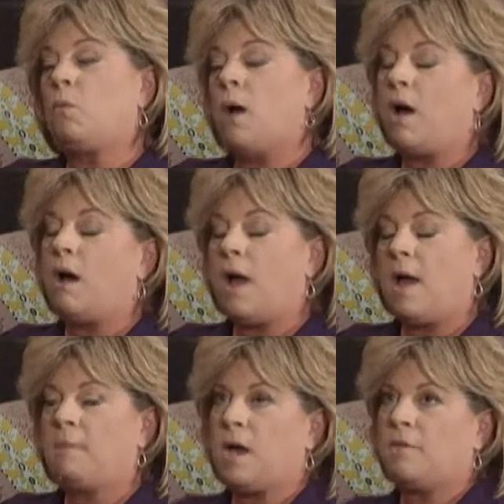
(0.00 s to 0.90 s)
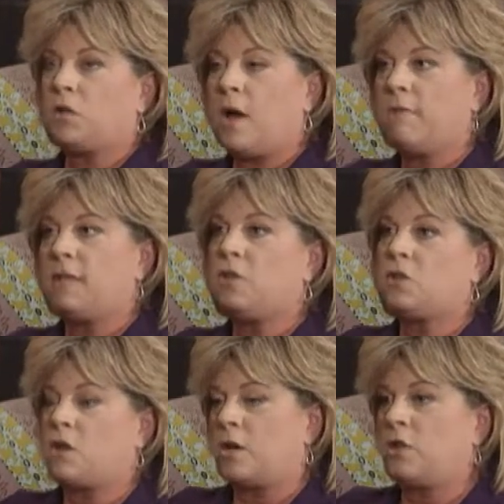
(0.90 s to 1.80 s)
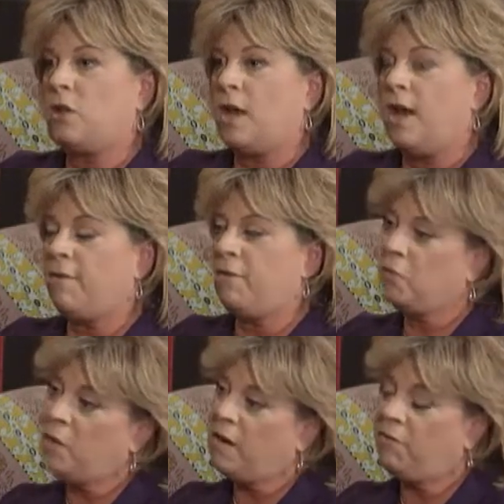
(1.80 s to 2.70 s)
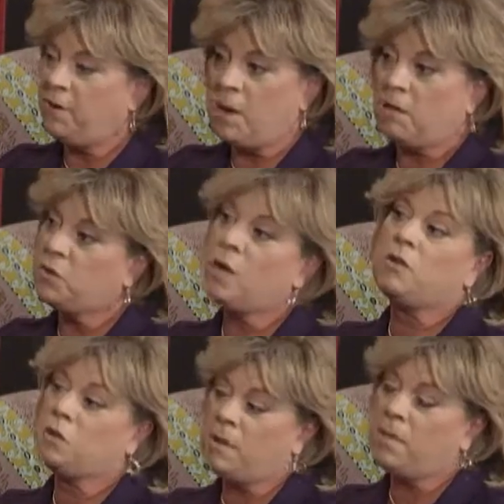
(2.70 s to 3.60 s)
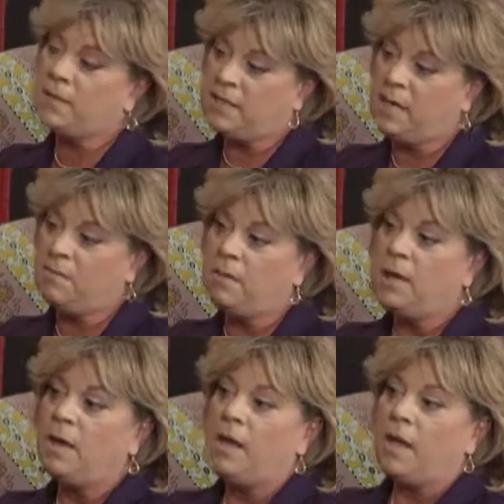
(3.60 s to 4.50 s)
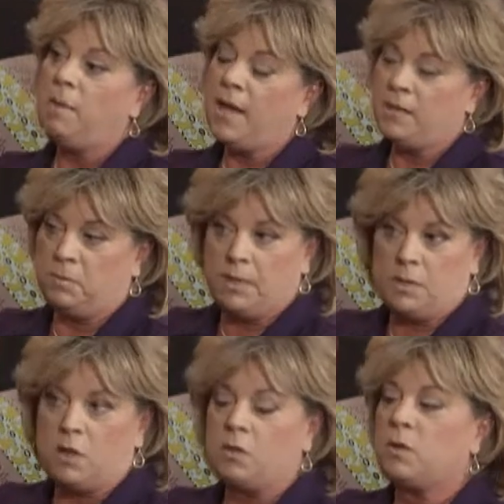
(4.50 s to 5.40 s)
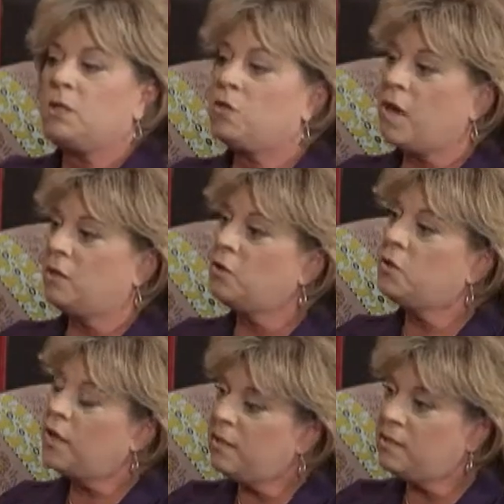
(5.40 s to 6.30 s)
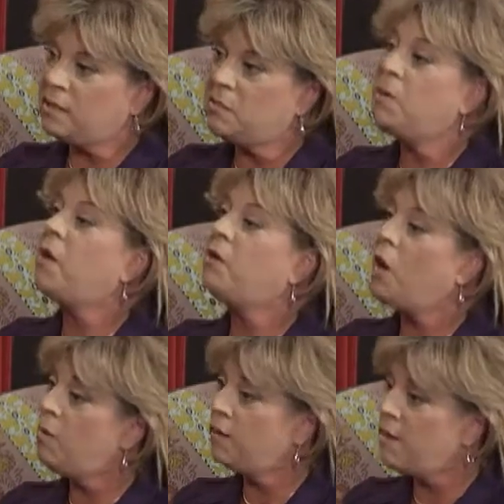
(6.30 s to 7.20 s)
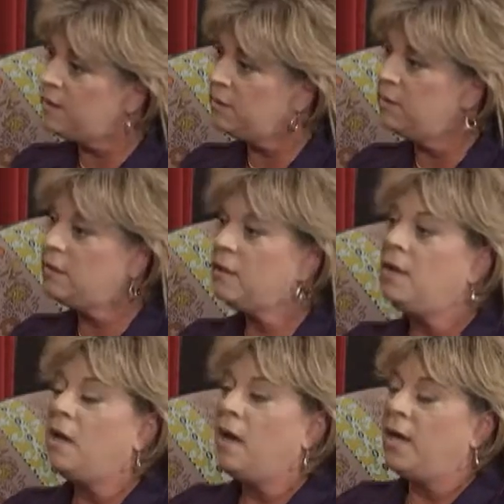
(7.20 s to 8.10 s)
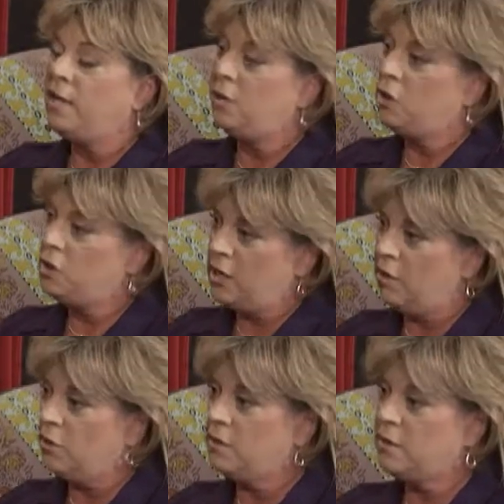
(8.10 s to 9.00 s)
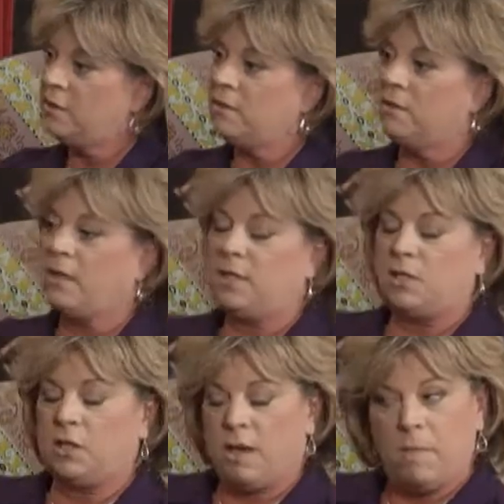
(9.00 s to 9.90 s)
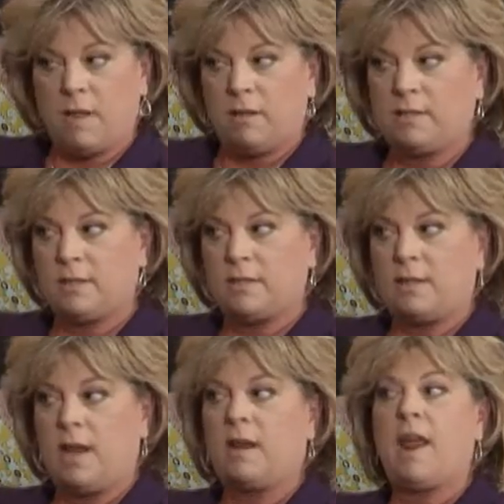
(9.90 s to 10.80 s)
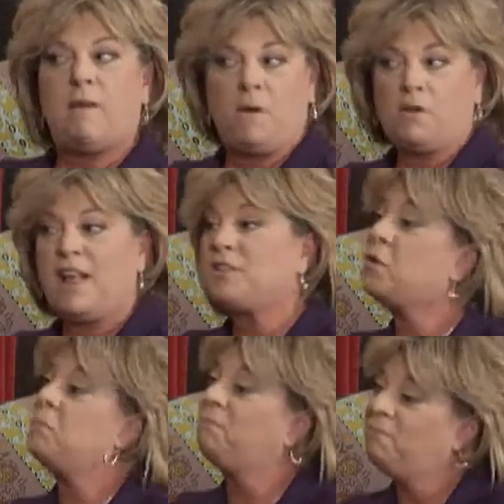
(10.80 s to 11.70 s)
Well, I'm kind of a traveling instructor. I have 3 female instructors on my team, and my husband is also an instructor, so he assists me on co-ed classes. I teach at Shields, I teach at Cabela's, and I have my own classroom.